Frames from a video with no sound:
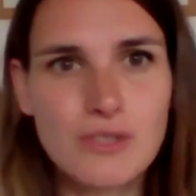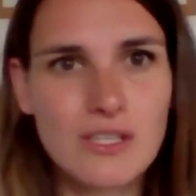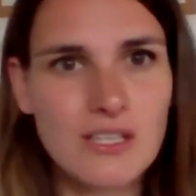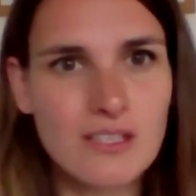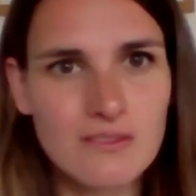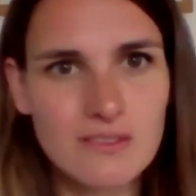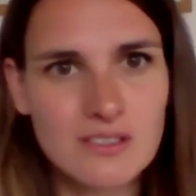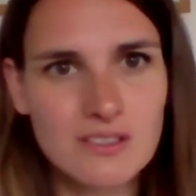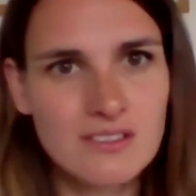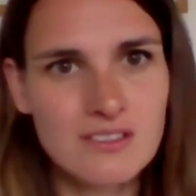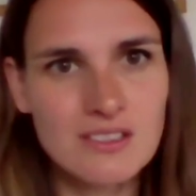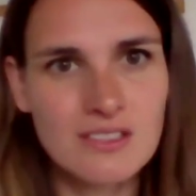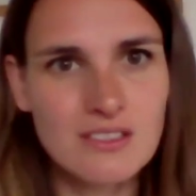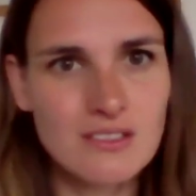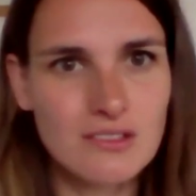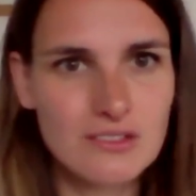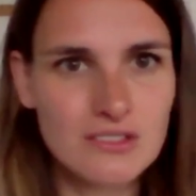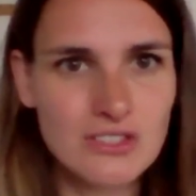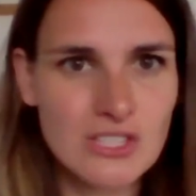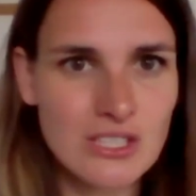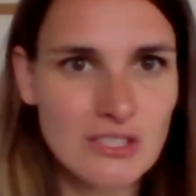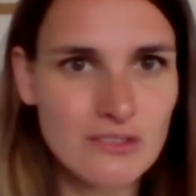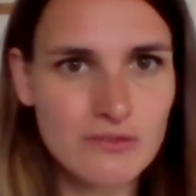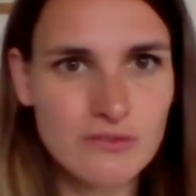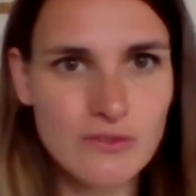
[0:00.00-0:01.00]
you have it sit on
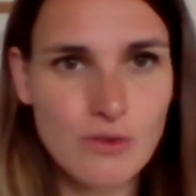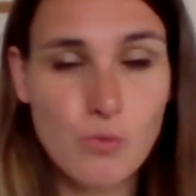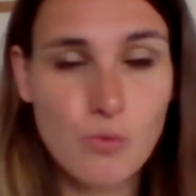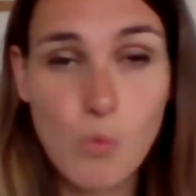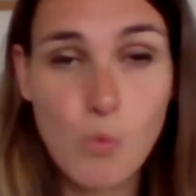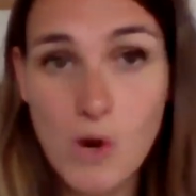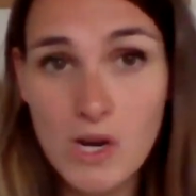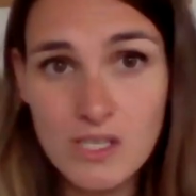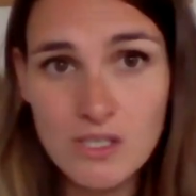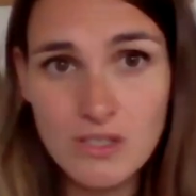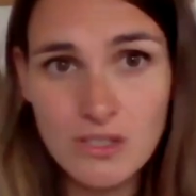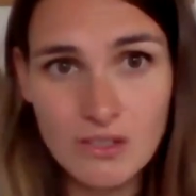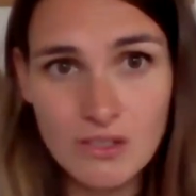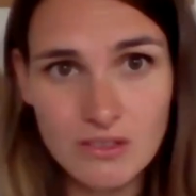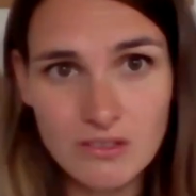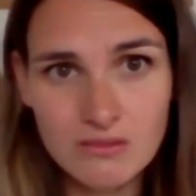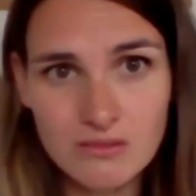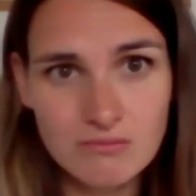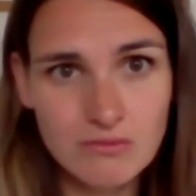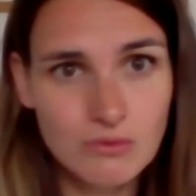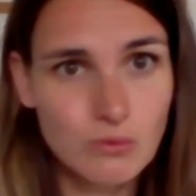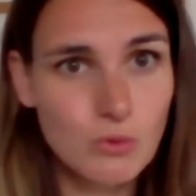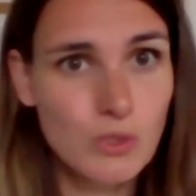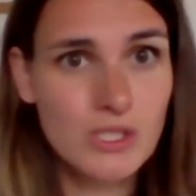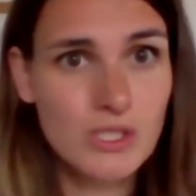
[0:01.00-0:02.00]
shelf for 1
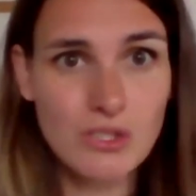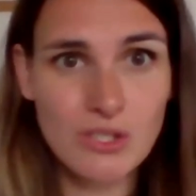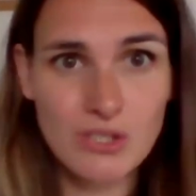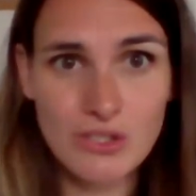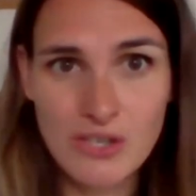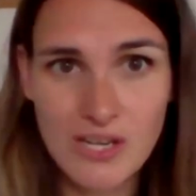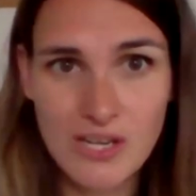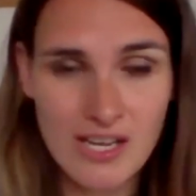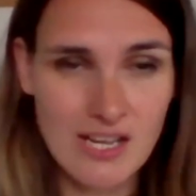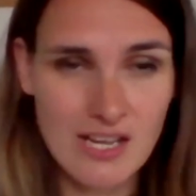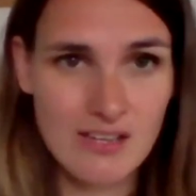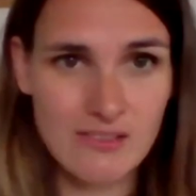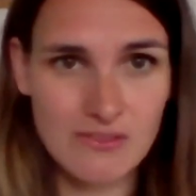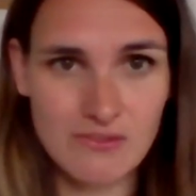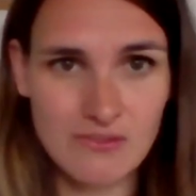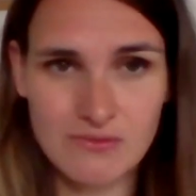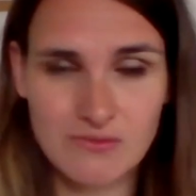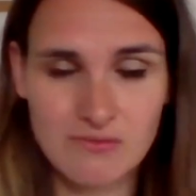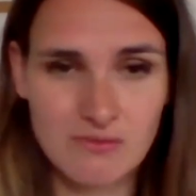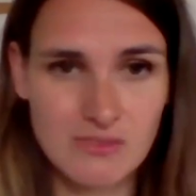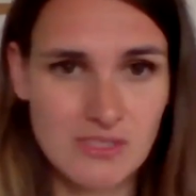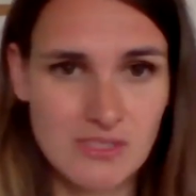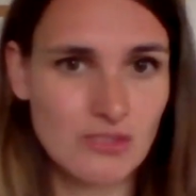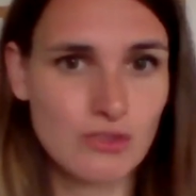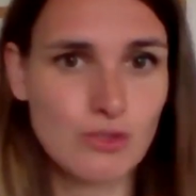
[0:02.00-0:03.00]
year, 1 year and a half,
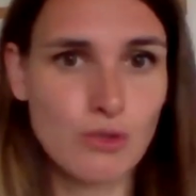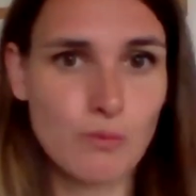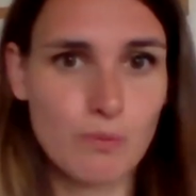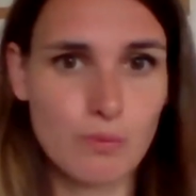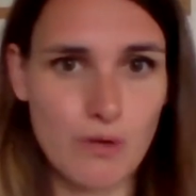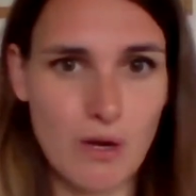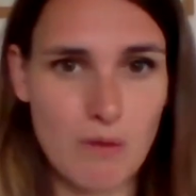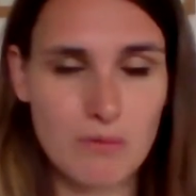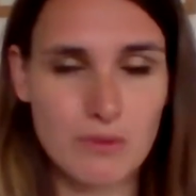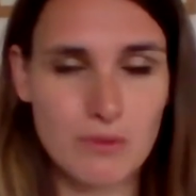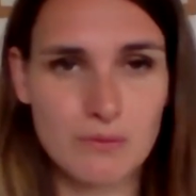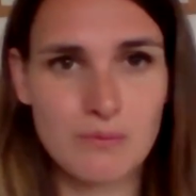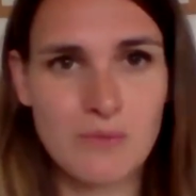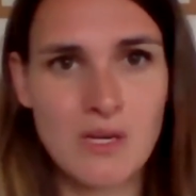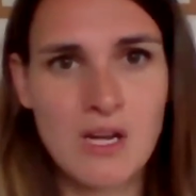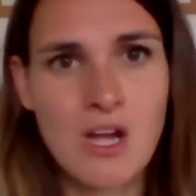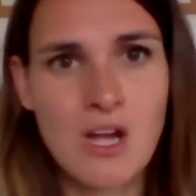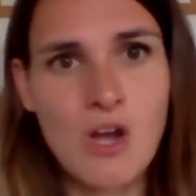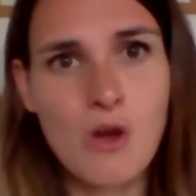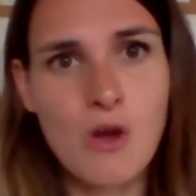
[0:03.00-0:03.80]
it's no problem.